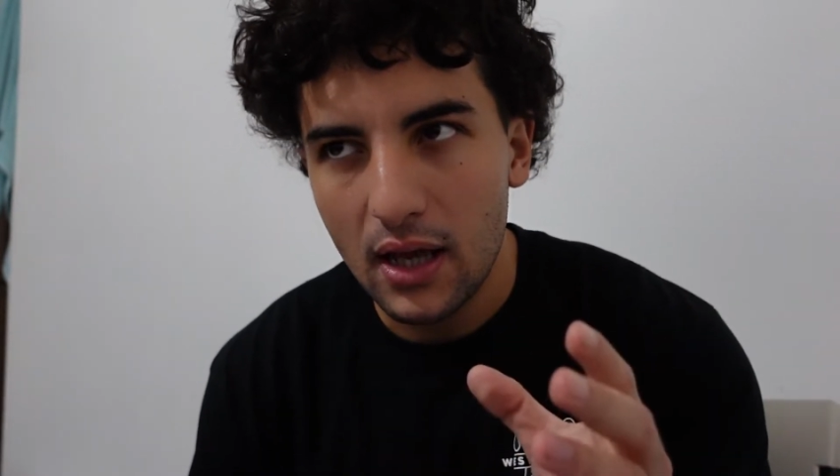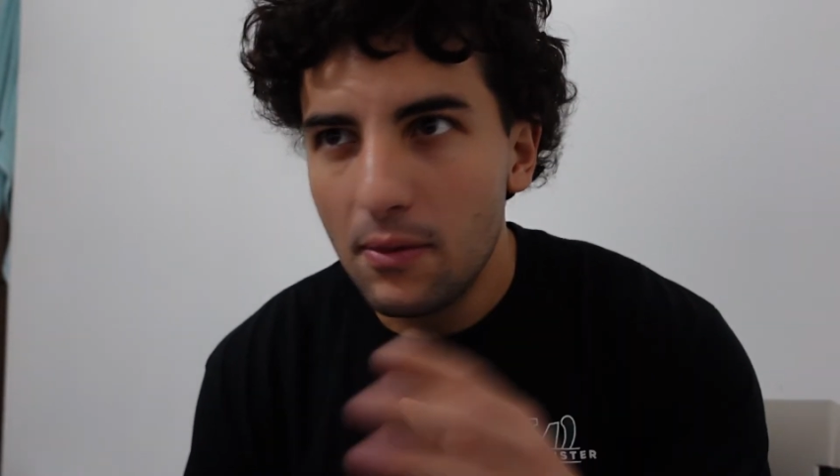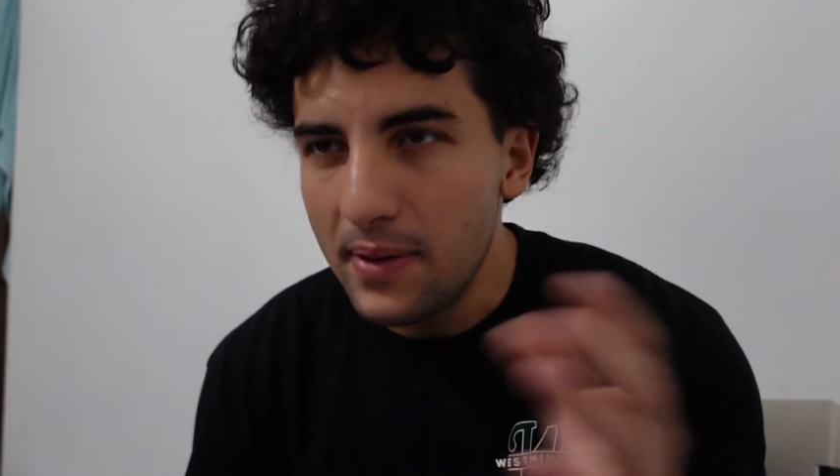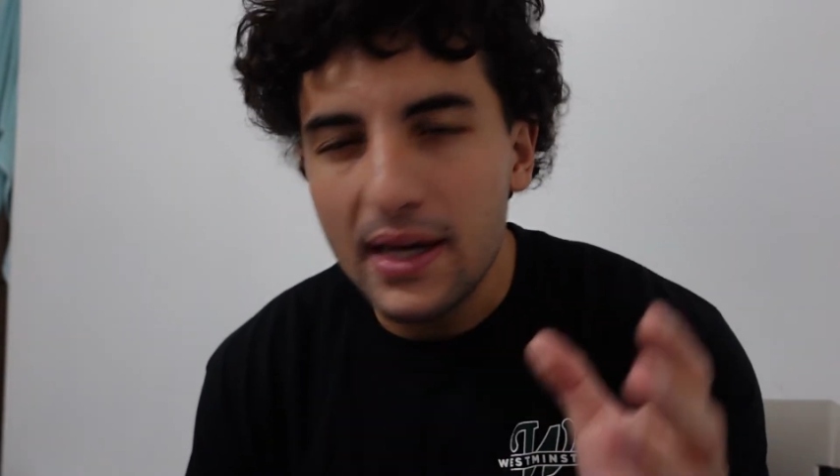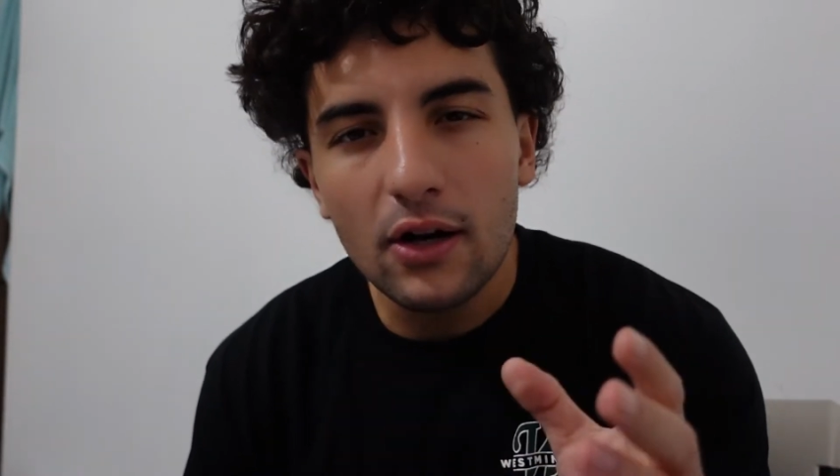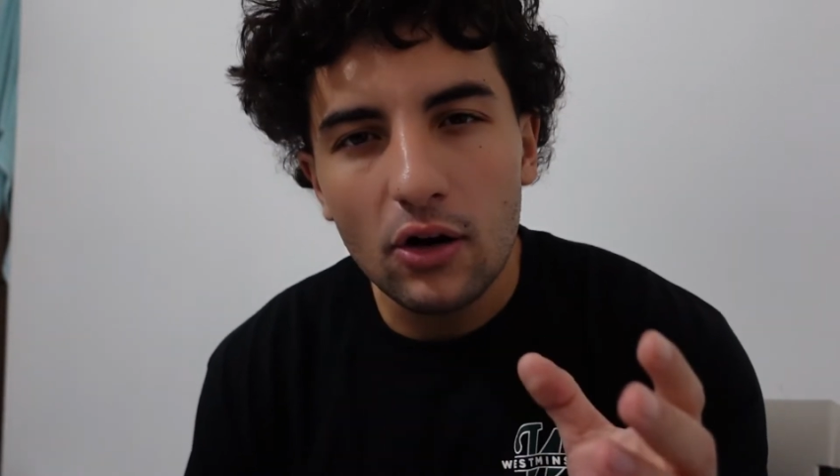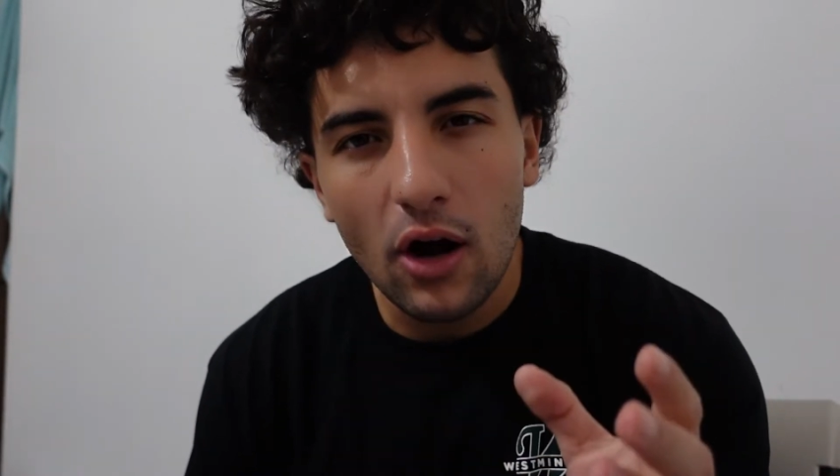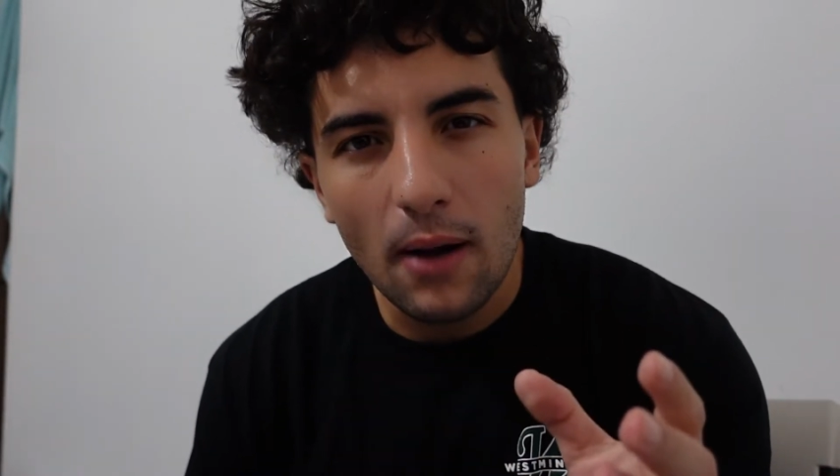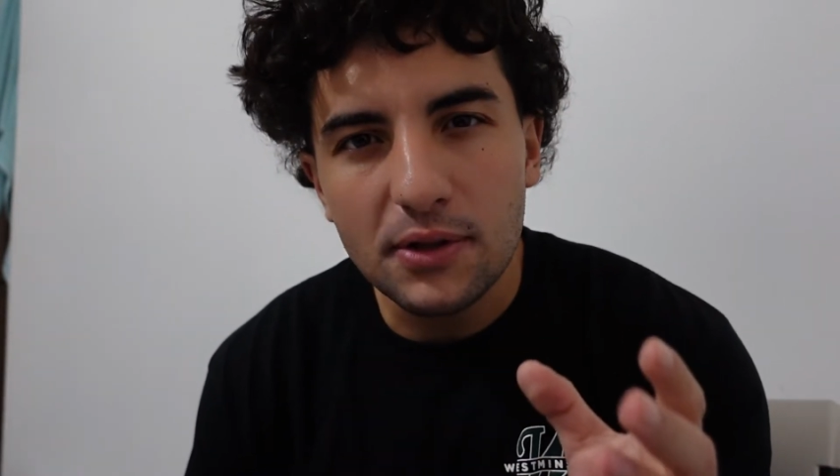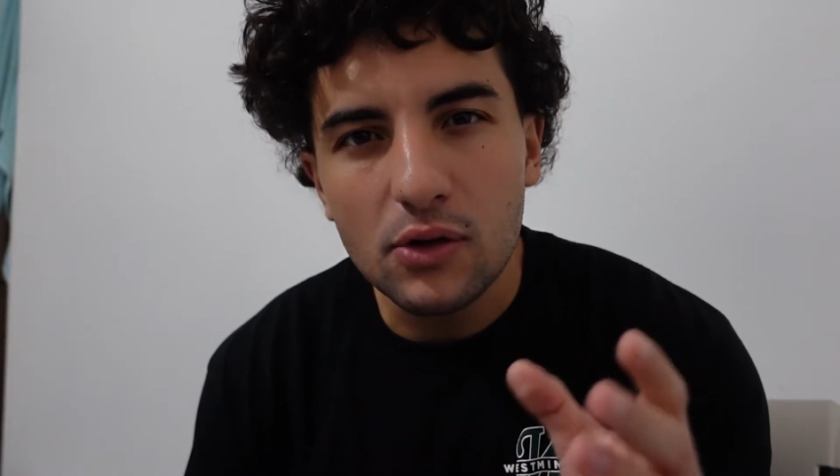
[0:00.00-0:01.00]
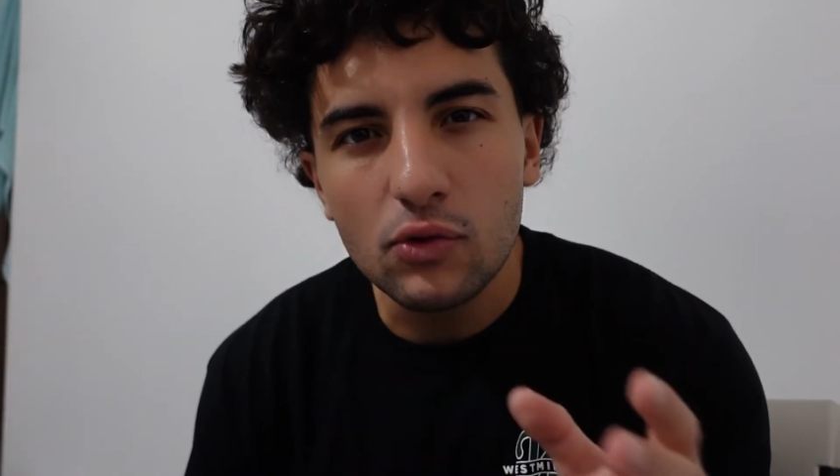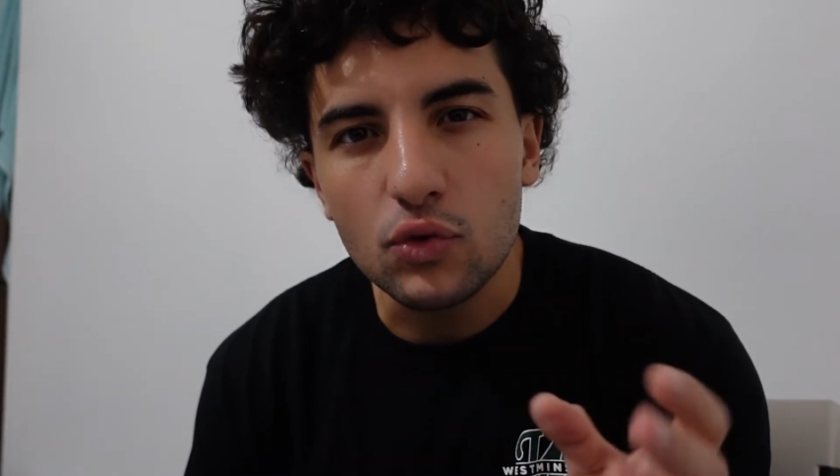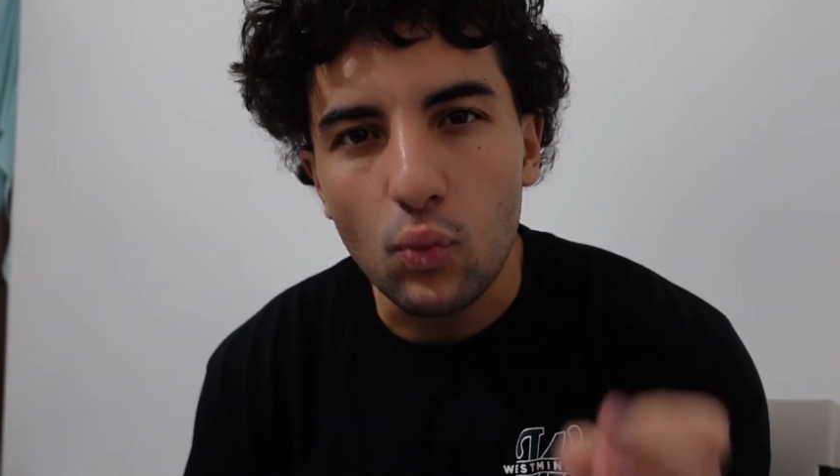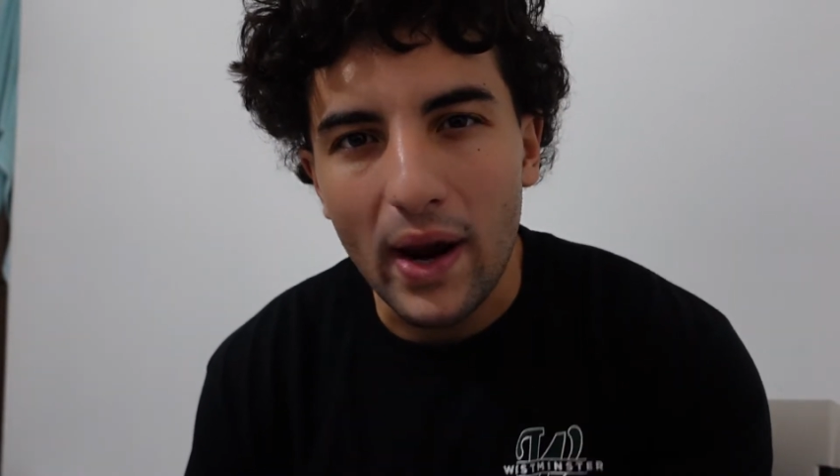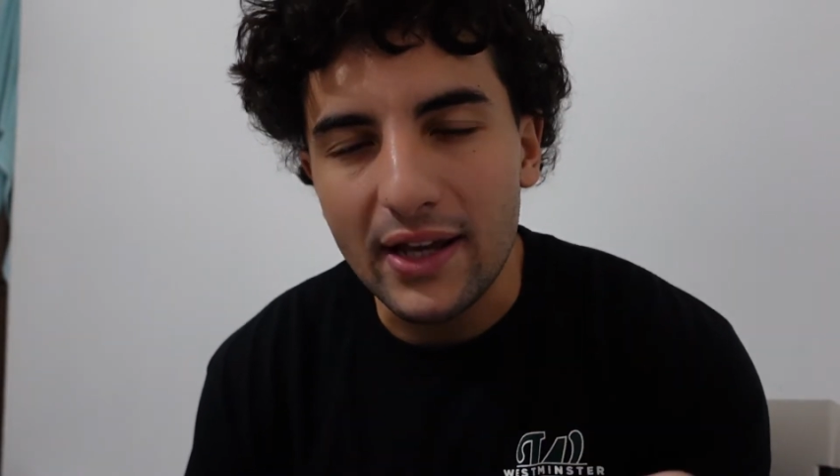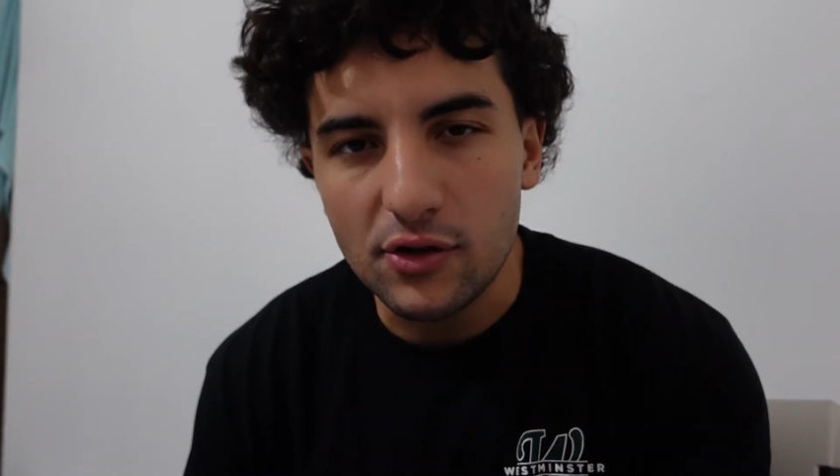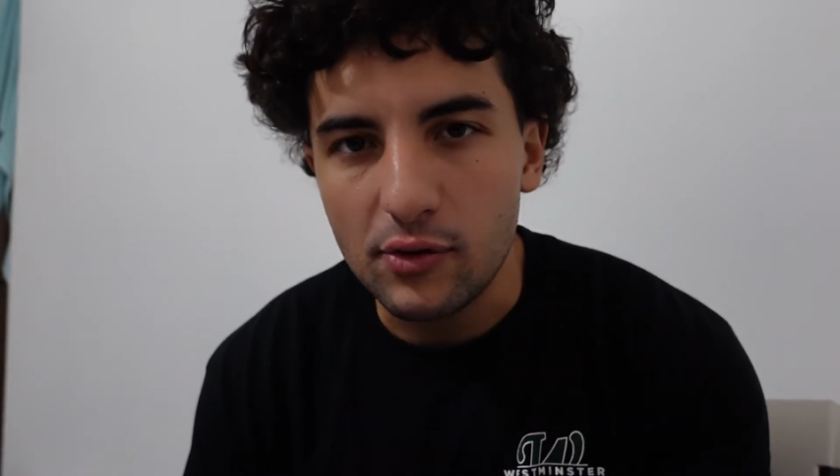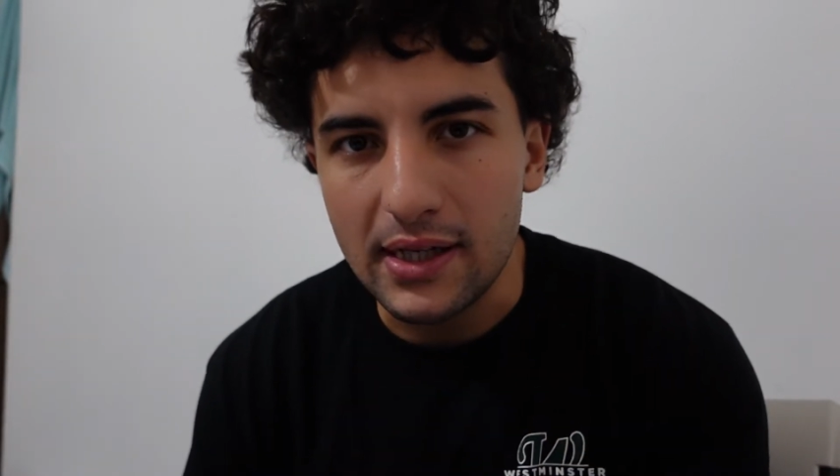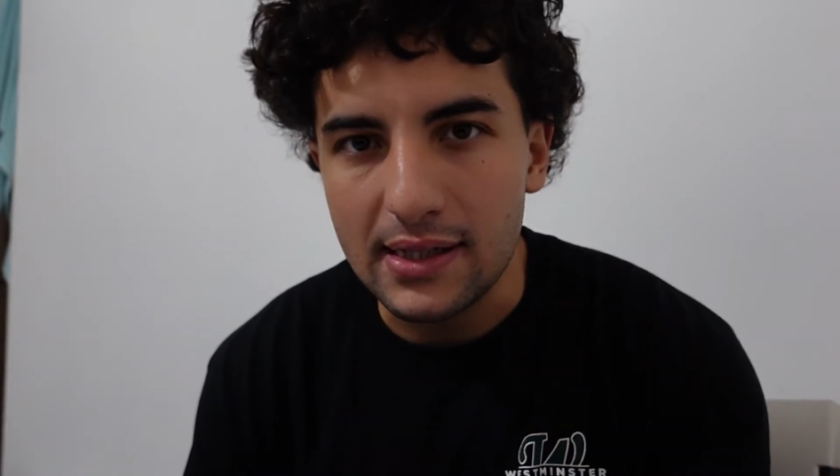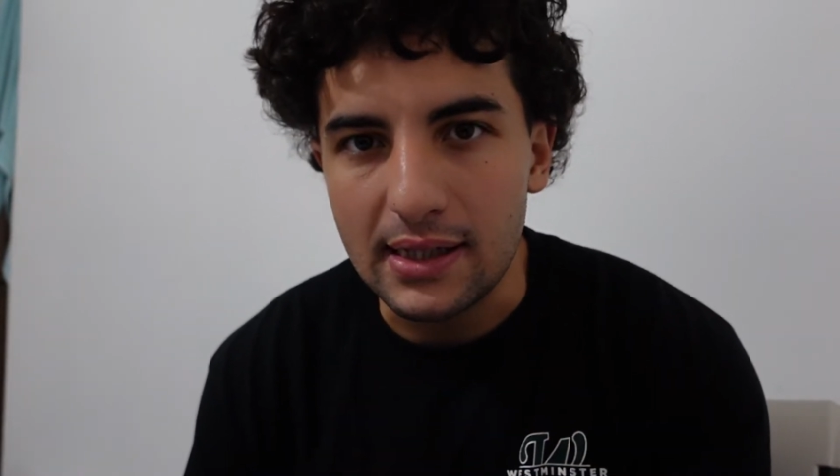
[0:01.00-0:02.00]
The beginner option was way too
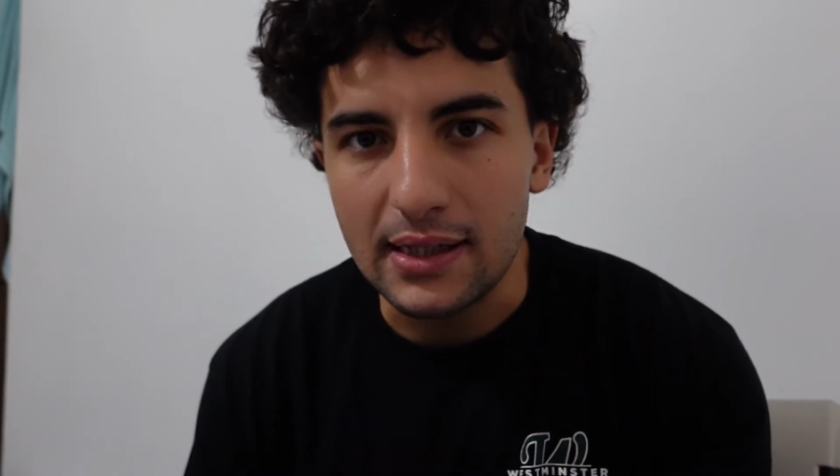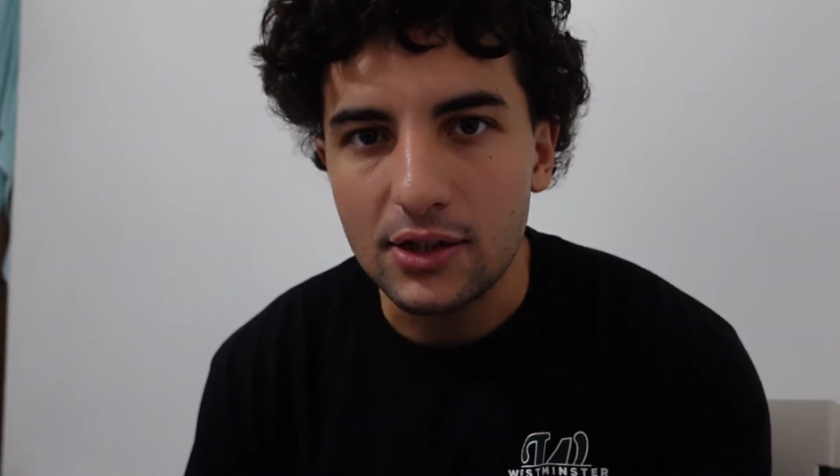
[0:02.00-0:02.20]
easy,